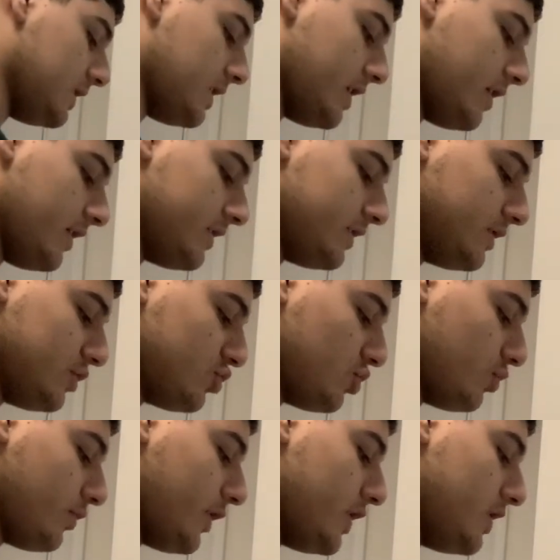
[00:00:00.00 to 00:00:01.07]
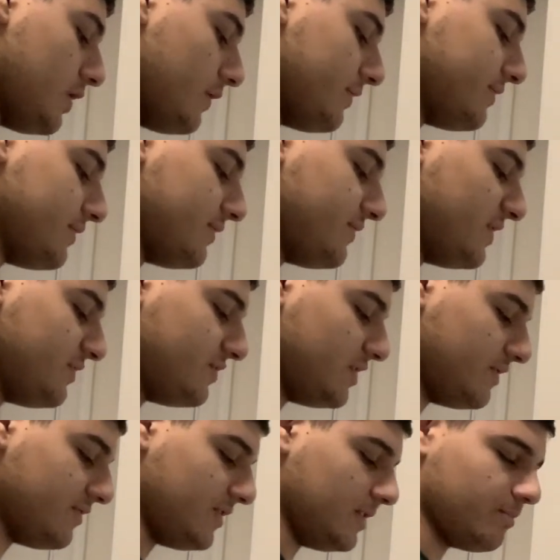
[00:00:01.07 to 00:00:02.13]
air at an initial rate of 50
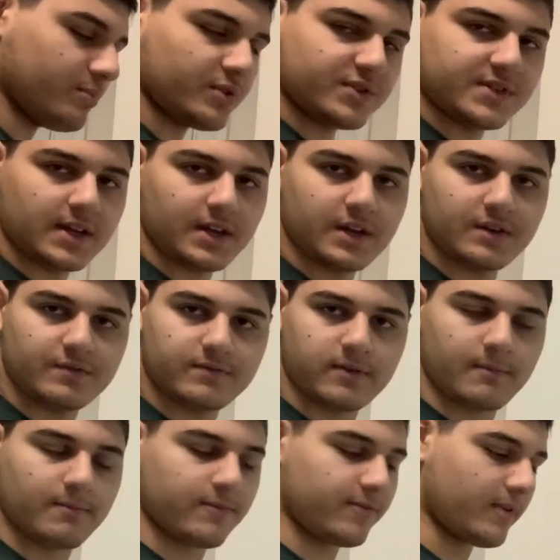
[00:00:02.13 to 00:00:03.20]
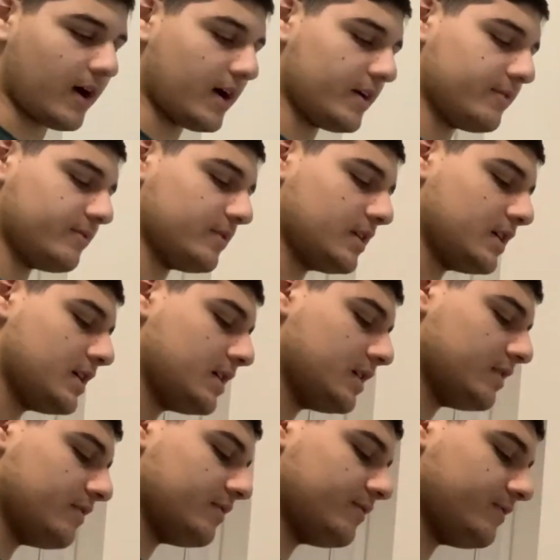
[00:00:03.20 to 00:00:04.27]
feet per second from 5
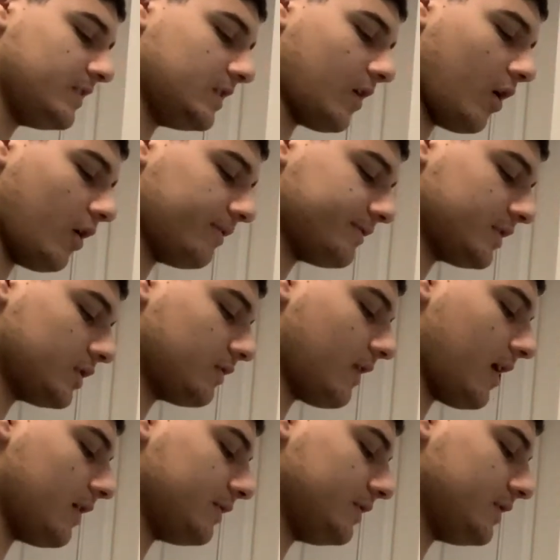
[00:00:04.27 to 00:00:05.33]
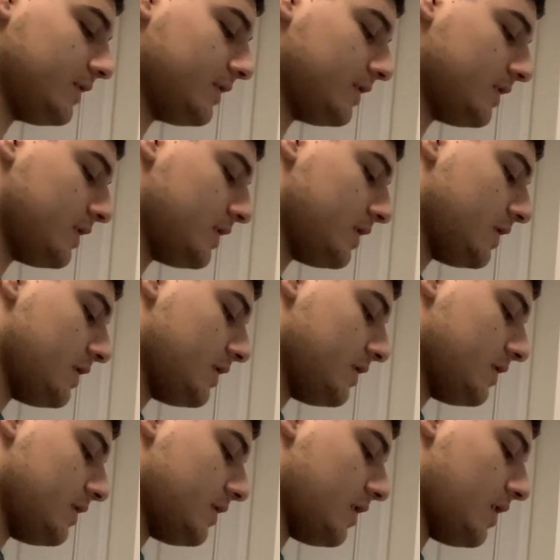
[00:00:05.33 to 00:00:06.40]
feet off the ground.
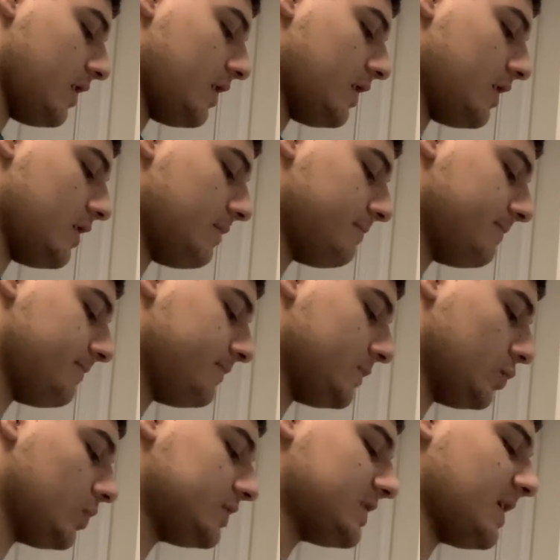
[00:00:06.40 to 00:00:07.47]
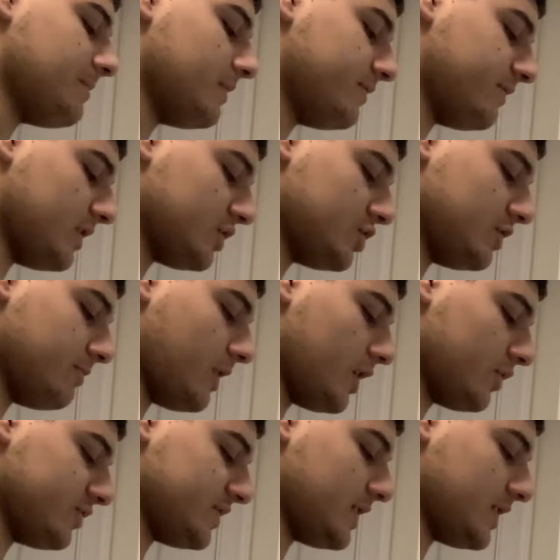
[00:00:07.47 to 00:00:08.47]
What type of function models the